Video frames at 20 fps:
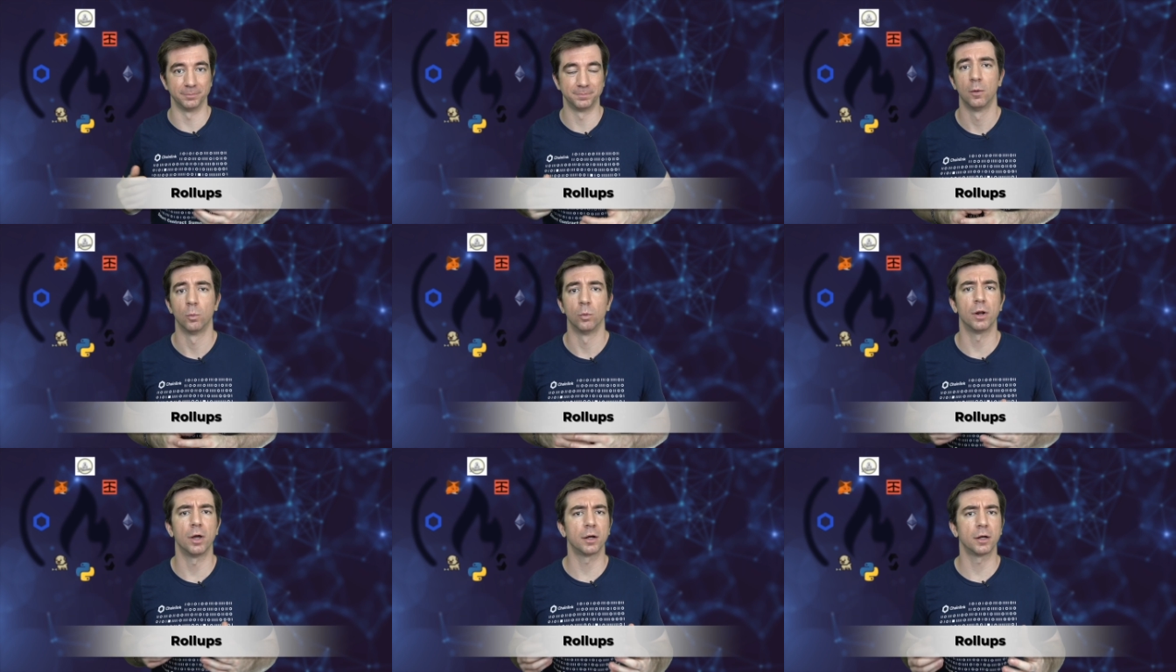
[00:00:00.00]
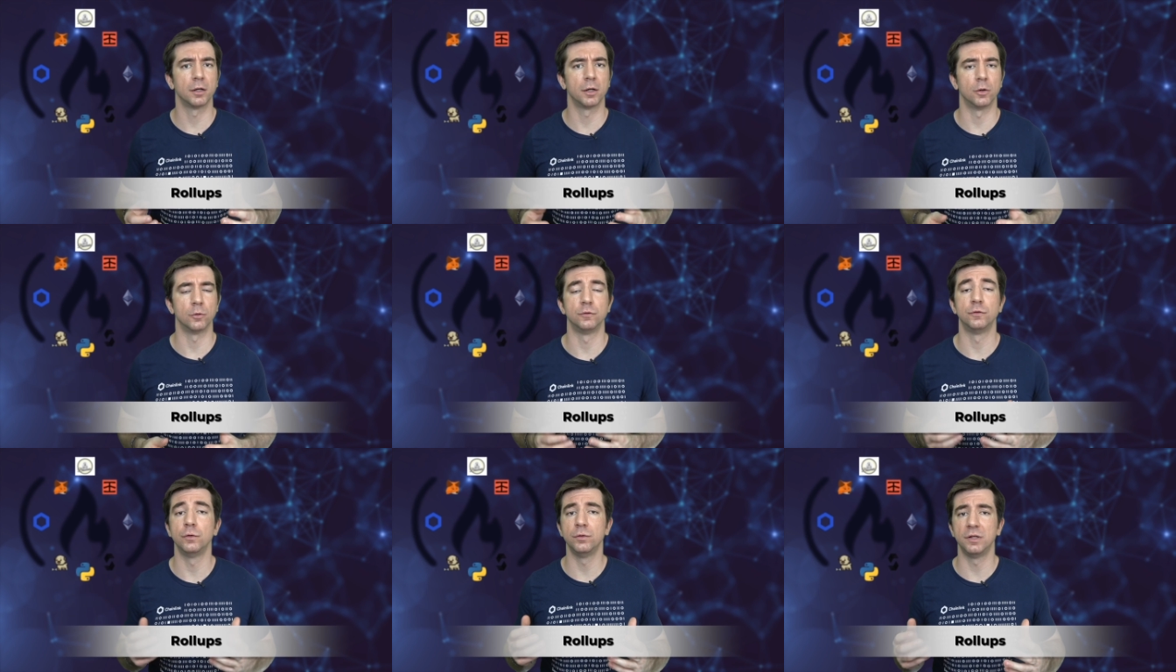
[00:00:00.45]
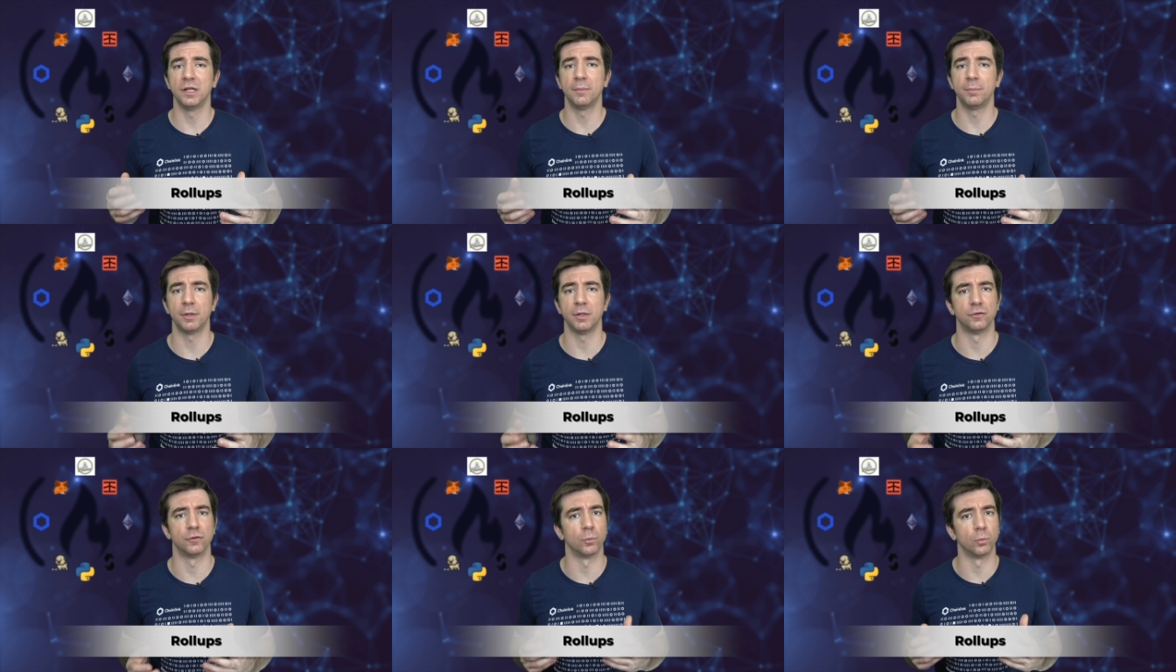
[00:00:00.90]
We're not going to go too deep
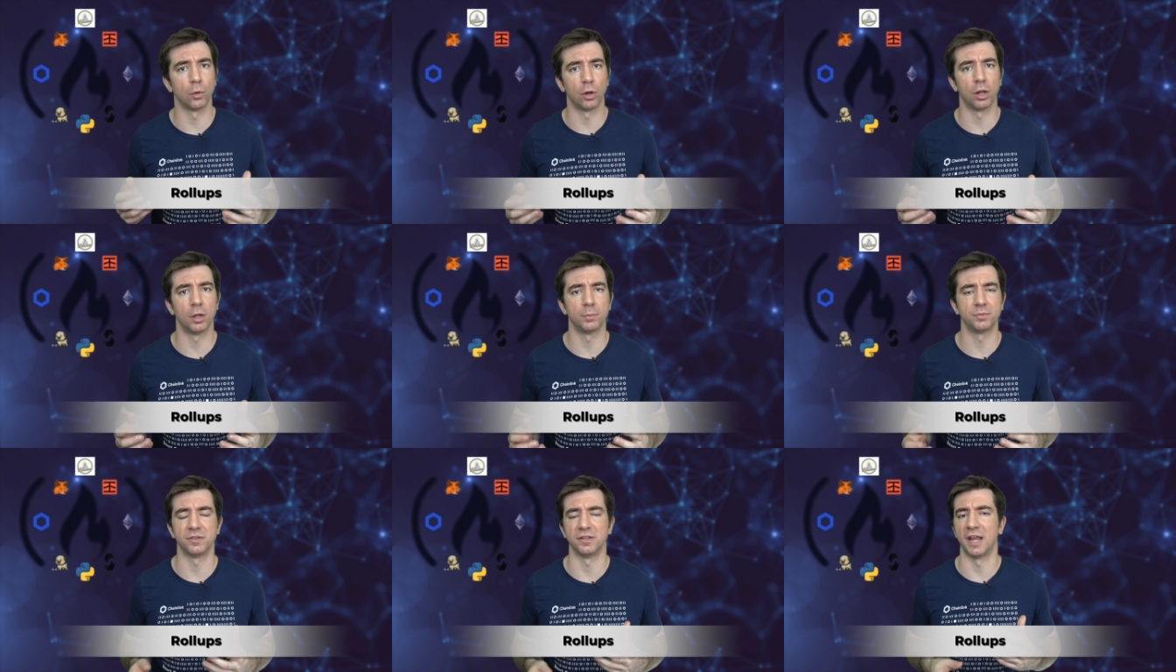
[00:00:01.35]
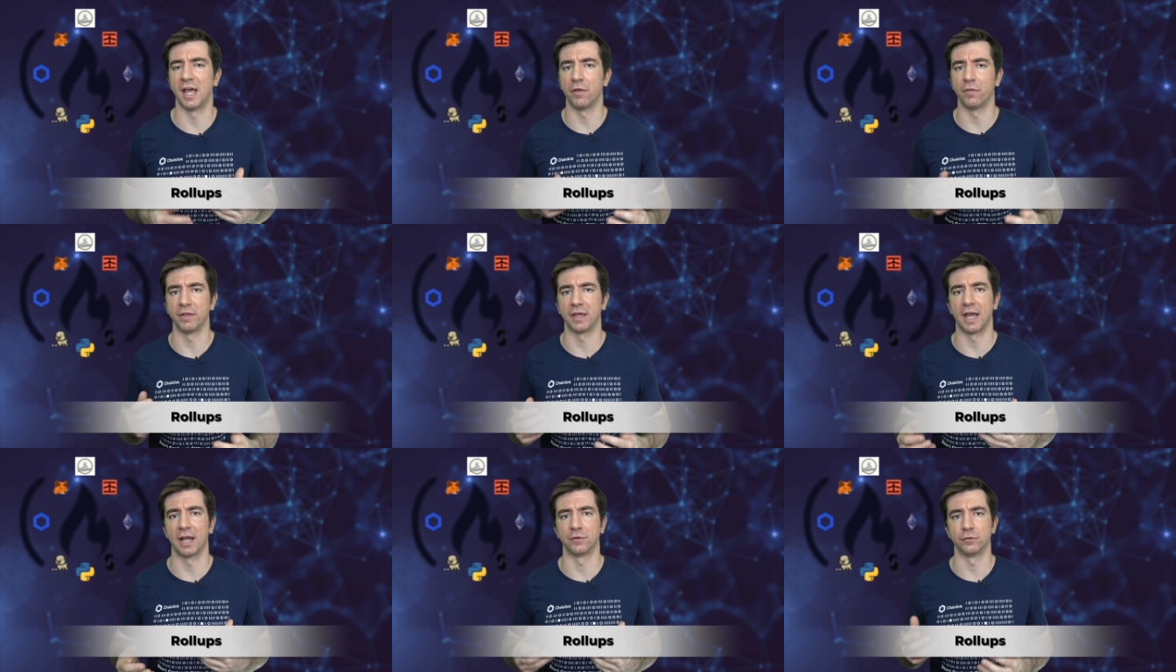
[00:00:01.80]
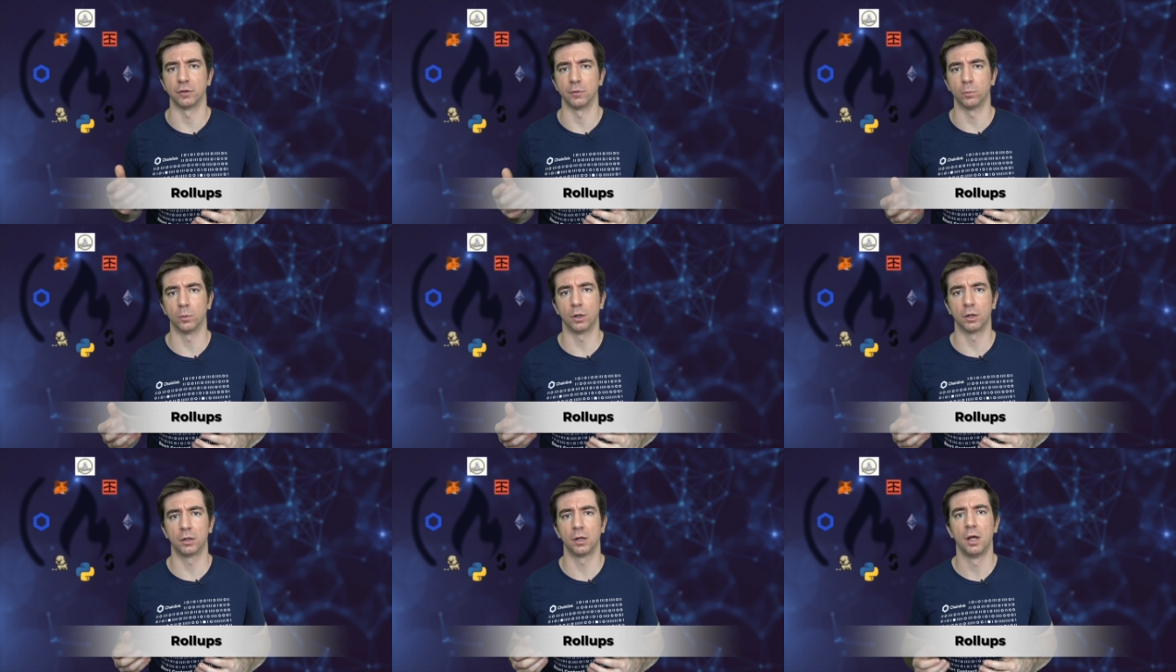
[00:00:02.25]
into rollups and how they actually
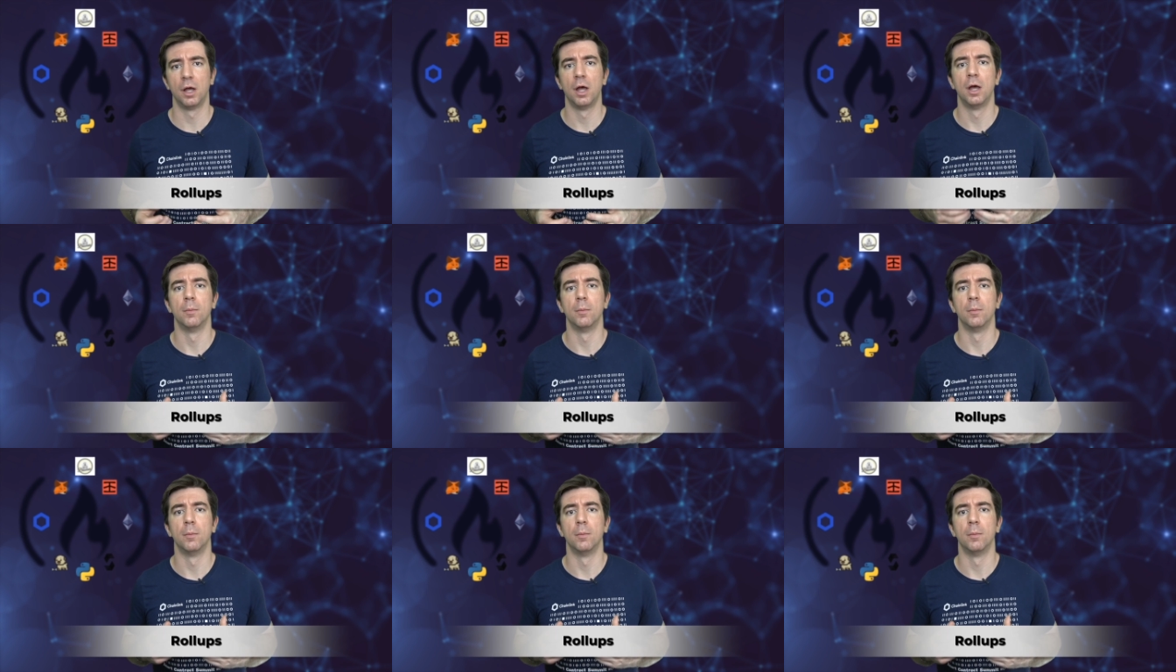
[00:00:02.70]
work,